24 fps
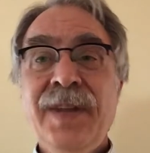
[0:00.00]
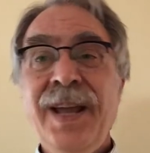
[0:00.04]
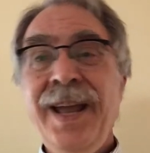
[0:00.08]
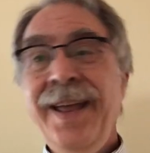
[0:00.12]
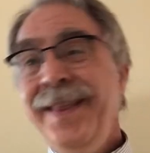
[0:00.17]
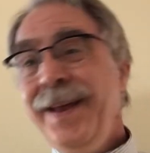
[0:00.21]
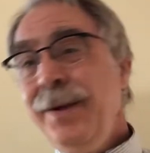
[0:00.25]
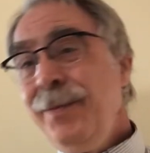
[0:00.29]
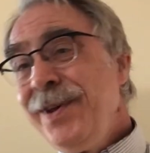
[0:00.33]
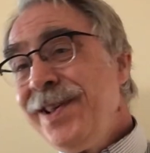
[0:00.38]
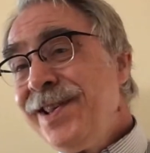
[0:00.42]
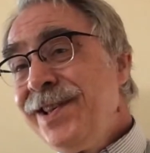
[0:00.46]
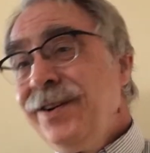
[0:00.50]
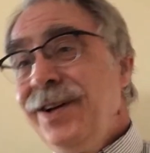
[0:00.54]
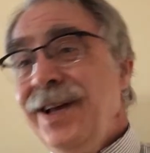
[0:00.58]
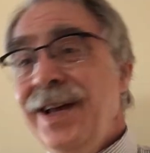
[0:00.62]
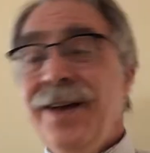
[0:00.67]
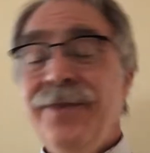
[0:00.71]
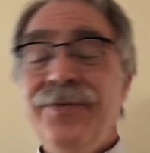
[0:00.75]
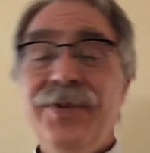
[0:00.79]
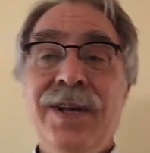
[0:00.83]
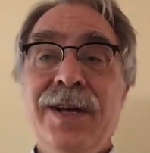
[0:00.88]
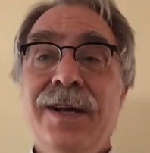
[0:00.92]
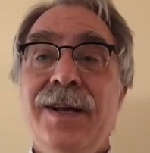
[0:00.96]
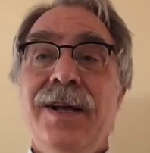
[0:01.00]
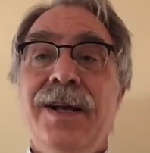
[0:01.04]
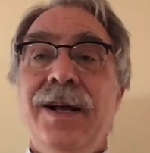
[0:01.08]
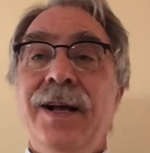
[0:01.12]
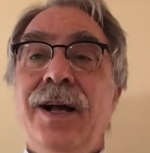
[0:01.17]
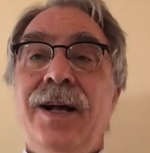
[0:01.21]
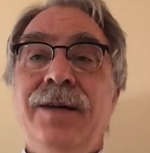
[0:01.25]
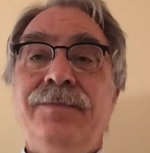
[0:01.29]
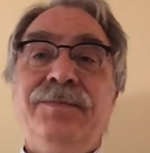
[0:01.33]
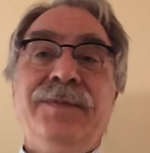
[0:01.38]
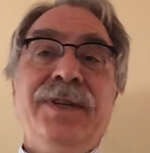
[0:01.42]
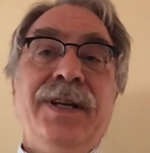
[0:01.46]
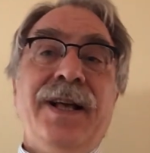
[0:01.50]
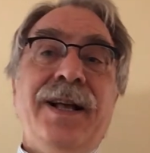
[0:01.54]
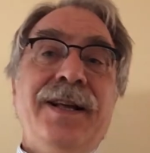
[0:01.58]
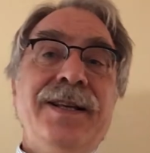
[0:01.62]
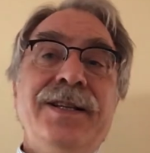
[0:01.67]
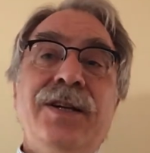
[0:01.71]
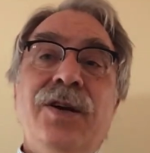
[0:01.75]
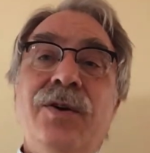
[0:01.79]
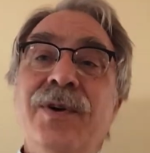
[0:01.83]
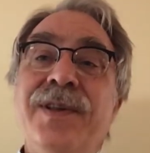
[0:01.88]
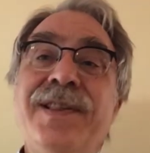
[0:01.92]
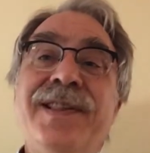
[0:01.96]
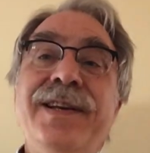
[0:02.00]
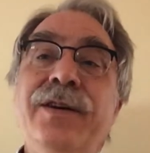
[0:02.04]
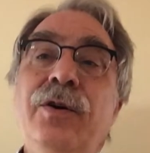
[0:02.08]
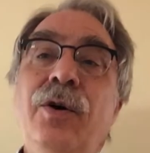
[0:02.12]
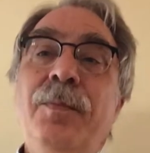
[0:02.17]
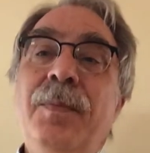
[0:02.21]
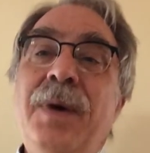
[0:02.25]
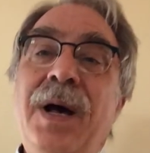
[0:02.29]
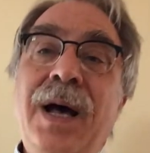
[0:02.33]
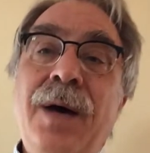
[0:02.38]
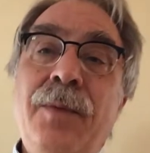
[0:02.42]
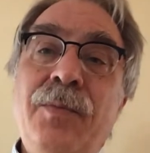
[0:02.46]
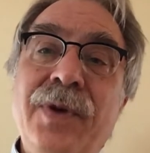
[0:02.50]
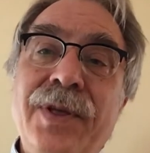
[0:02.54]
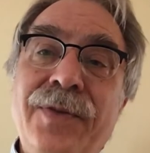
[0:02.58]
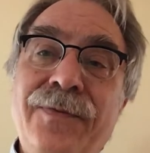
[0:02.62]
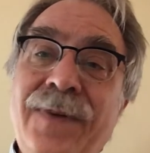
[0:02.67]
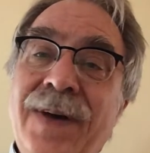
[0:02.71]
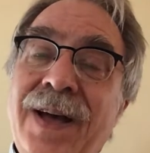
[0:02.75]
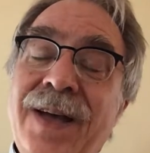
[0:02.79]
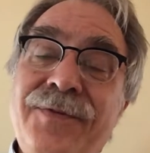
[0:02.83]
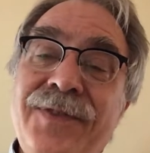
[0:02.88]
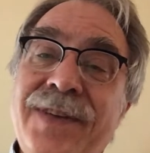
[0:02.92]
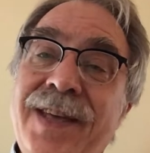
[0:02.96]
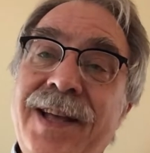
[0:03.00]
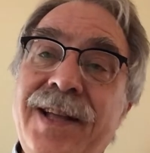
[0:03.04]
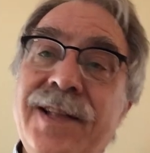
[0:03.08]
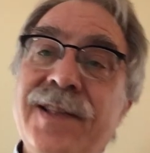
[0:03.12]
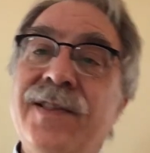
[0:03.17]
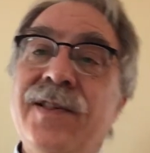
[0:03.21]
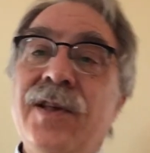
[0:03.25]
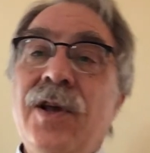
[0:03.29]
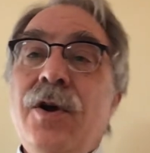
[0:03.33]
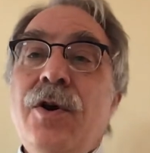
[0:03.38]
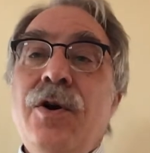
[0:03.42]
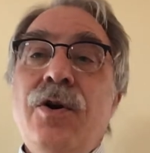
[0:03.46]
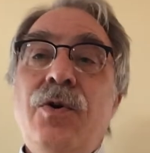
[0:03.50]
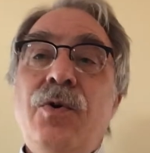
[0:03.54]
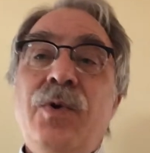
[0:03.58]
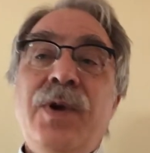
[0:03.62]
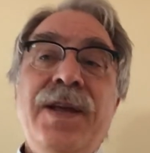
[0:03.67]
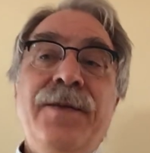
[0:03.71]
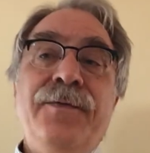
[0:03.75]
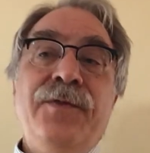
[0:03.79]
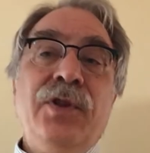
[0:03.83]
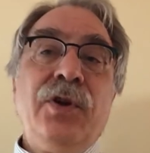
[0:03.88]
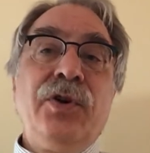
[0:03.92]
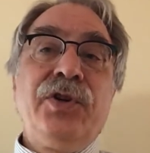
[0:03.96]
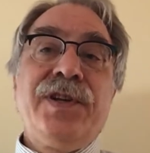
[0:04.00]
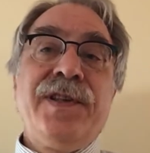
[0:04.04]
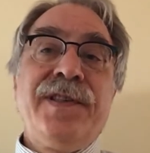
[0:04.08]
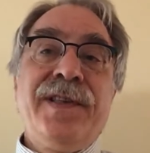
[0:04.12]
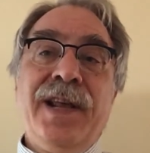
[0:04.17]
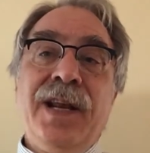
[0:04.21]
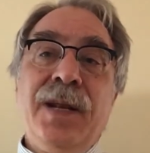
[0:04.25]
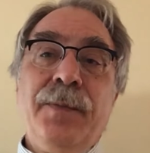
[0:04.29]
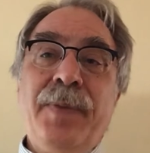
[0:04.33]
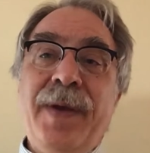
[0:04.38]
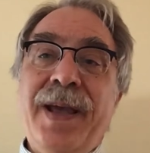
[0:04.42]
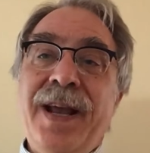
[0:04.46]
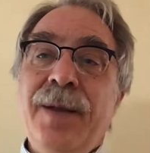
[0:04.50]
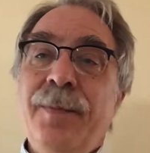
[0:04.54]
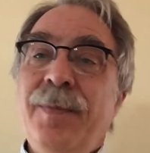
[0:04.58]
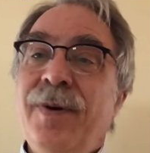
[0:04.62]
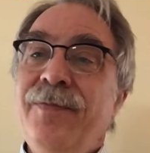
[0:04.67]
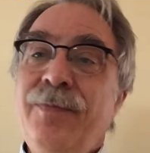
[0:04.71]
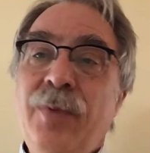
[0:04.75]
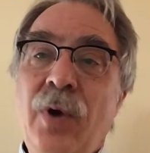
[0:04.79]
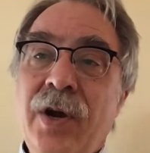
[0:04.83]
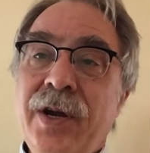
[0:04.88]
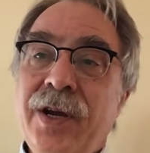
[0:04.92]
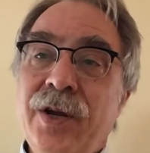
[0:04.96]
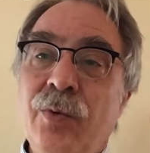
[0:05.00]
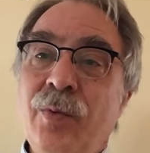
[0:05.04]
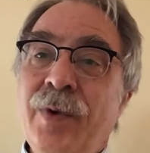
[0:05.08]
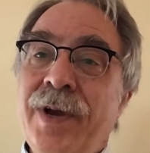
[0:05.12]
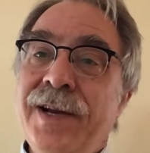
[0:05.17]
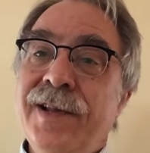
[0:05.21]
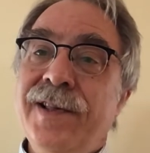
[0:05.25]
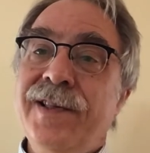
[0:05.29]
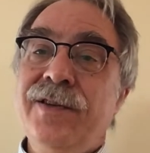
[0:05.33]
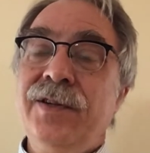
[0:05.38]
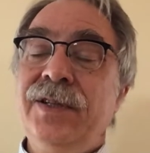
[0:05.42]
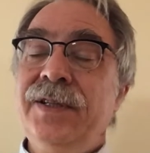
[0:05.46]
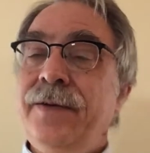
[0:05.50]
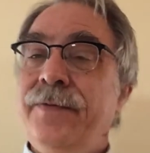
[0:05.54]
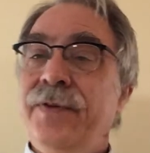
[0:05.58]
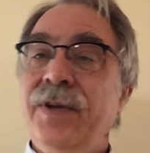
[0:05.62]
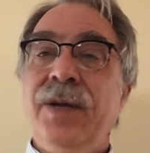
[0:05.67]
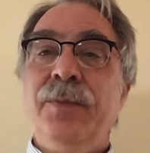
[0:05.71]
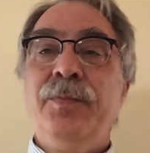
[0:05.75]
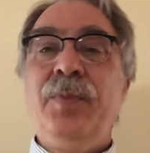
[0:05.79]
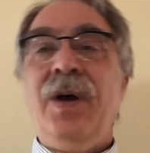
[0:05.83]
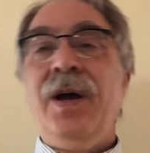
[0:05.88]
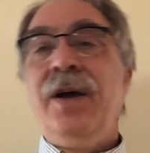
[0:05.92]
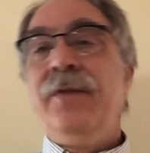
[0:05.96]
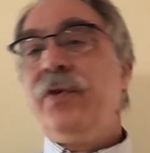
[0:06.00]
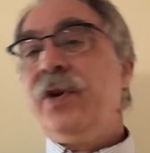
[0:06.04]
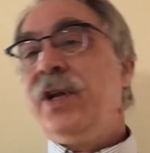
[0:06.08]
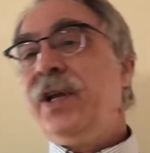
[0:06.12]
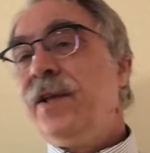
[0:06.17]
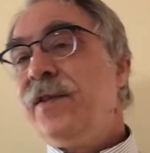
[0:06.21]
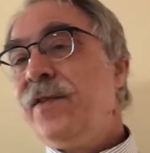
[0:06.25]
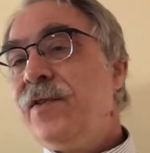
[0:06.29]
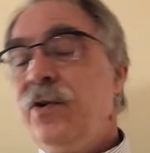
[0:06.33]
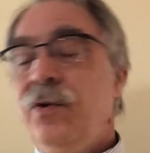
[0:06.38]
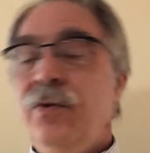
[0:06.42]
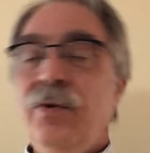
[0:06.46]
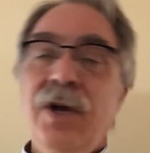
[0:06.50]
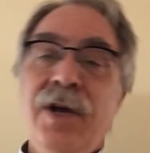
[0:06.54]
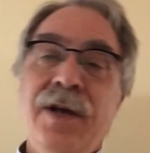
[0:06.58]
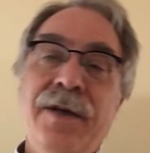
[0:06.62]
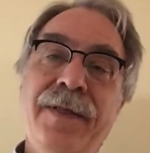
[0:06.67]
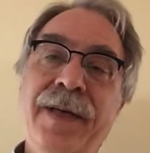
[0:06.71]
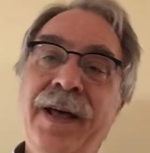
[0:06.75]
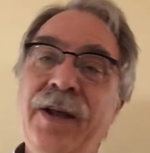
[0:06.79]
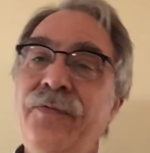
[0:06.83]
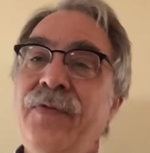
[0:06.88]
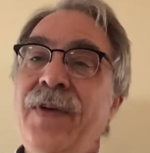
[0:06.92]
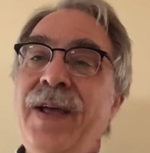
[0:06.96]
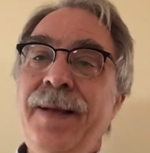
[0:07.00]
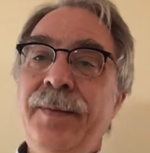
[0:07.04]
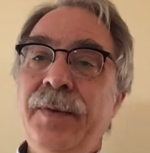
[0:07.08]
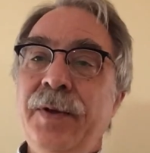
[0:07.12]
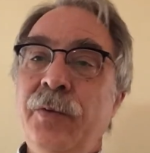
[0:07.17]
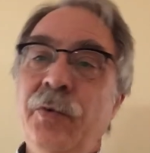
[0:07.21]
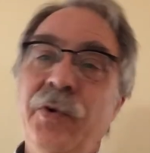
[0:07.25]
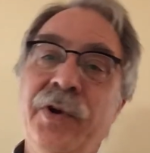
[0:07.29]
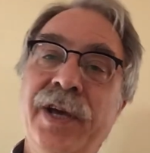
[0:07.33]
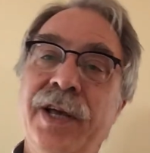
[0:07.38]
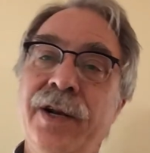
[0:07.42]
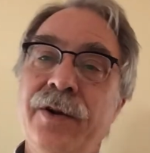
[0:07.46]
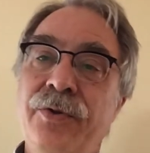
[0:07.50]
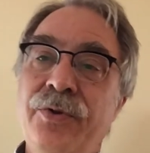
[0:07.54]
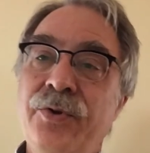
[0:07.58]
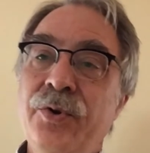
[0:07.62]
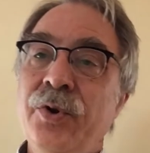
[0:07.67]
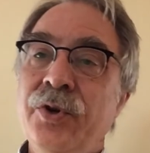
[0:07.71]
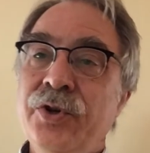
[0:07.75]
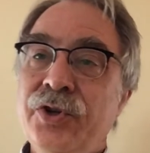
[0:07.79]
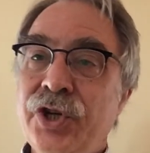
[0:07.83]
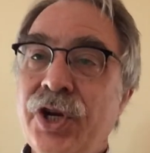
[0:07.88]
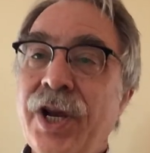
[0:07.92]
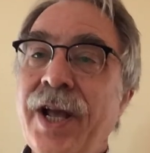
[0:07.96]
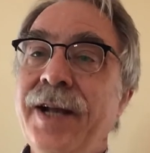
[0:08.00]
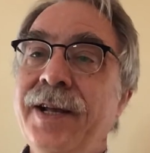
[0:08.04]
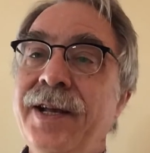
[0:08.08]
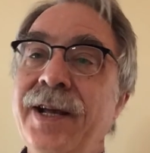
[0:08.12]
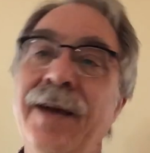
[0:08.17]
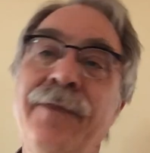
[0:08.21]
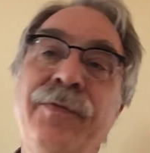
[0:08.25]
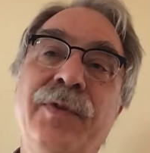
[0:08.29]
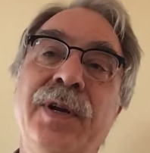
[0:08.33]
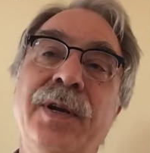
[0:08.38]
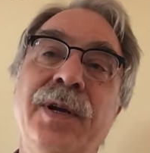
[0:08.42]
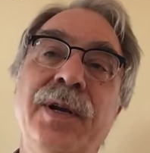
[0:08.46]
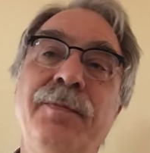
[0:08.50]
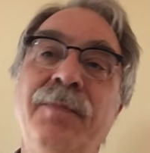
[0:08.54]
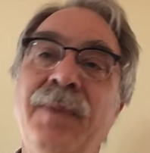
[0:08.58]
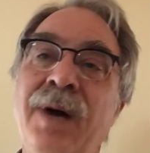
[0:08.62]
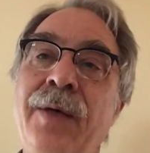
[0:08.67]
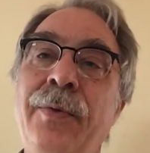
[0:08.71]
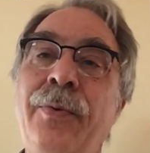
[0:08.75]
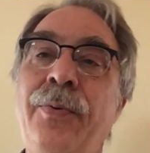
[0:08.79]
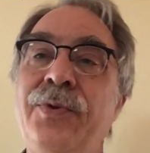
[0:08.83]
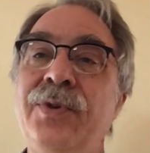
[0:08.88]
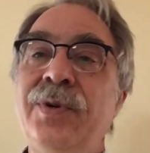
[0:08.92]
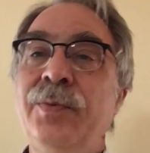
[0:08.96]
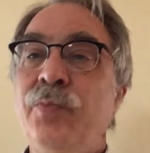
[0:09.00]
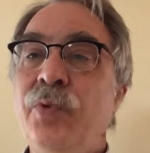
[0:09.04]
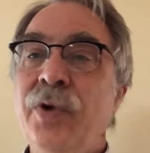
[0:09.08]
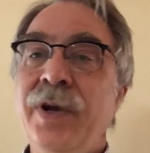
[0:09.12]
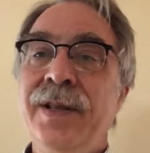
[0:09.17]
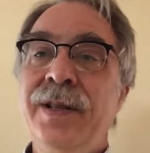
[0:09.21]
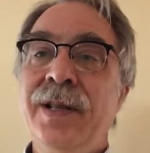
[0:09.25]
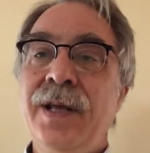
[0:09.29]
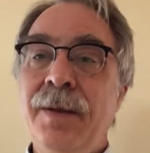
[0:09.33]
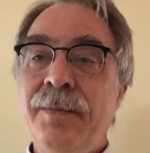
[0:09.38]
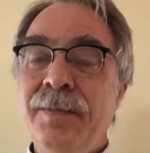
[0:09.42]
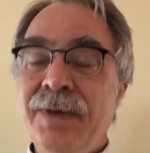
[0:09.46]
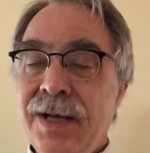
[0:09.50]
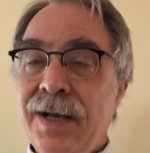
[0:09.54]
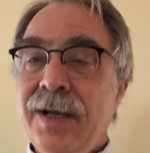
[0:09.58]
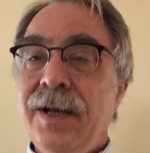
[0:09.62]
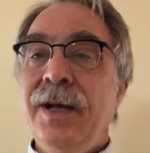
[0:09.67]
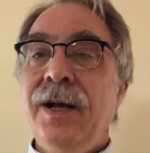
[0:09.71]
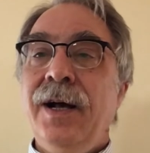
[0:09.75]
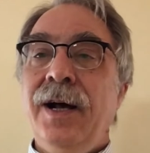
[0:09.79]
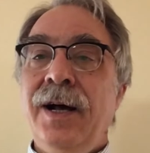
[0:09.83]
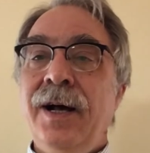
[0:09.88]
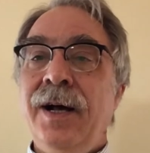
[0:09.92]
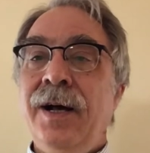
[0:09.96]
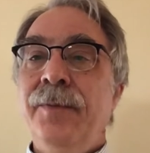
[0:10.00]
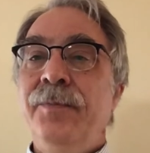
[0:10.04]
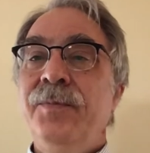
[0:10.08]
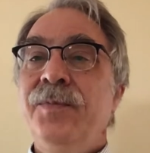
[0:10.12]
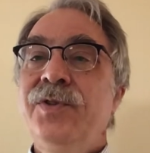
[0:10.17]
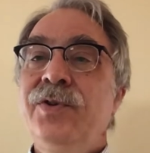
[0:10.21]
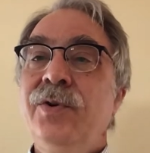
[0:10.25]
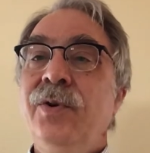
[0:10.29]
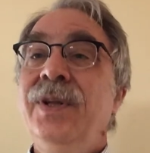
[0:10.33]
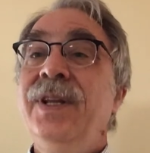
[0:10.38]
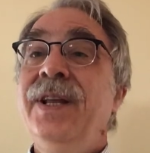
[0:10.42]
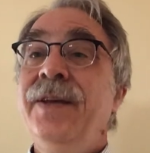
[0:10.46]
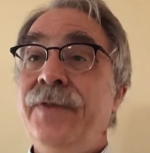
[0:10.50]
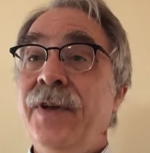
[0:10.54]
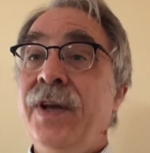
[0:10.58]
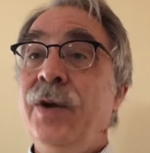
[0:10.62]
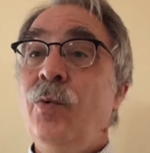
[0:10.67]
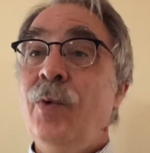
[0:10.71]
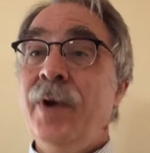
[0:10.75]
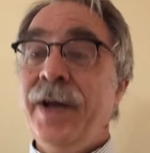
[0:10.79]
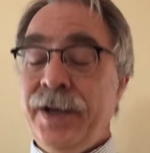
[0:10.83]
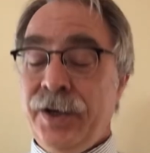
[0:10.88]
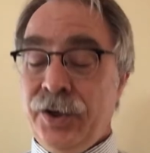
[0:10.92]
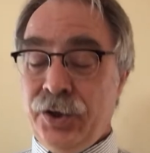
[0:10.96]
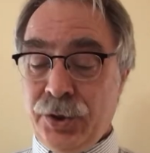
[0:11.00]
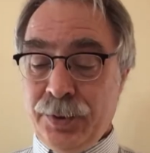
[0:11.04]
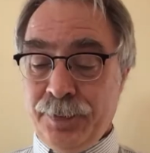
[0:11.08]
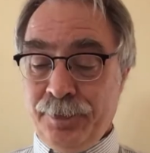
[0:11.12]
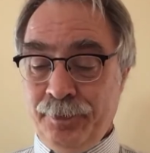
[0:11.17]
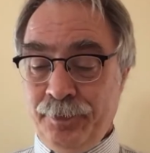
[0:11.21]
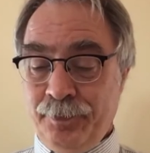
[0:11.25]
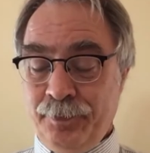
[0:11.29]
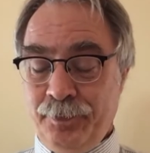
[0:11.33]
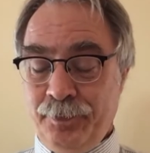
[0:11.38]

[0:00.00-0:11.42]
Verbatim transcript: And then we still have uh, you know, a single mom with five kids who, even though she's getting paid above market rate, is still living in poverty. And so that family will get a third check every month to bring them uh, to a living wage